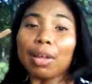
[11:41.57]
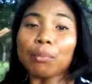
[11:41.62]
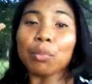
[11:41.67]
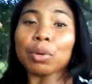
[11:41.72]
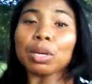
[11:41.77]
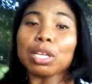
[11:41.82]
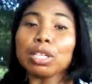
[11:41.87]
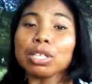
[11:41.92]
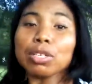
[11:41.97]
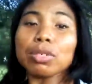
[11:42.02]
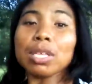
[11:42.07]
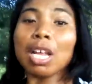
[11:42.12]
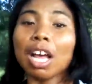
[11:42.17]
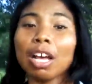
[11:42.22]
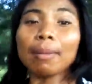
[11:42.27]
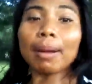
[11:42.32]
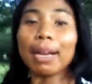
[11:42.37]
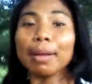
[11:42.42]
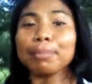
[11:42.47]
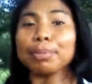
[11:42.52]
when you
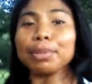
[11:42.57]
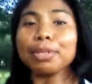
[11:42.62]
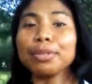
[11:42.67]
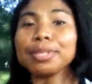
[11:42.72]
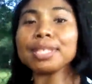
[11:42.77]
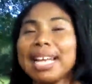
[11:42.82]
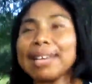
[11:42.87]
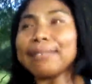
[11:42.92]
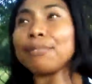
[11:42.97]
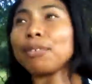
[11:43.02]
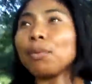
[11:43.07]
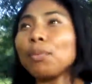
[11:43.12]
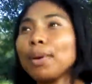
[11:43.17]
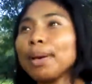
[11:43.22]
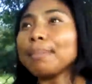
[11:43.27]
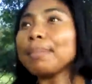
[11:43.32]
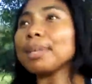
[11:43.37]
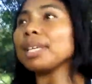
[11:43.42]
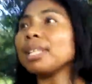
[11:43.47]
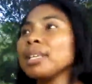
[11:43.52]
talk about abuse, like for
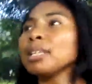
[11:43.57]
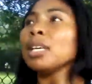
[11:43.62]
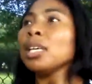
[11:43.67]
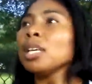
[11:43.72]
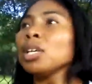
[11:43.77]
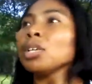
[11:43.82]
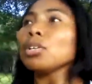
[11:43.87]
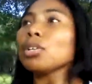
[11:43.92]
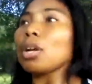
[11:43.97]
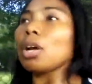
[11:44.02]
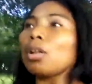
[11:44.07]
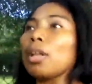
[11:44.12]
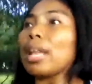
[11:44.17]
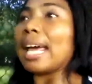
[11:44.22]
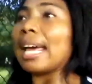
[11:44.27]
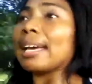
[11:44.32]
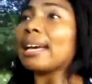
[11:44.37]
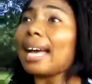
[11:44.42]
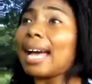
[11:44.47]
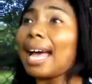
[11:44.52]
women,
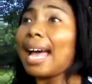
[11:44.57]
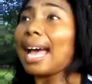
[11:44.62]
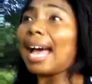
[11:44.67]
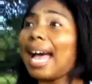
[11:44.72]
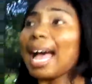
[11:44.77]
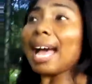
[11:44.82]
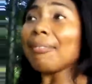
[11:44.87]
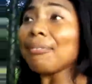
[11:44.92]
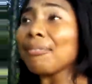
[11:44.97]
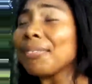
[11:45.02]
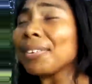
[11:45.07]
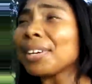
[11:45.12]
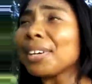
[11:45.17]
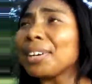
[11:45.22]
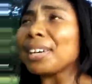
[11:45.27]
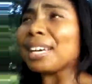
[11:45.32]
I feel,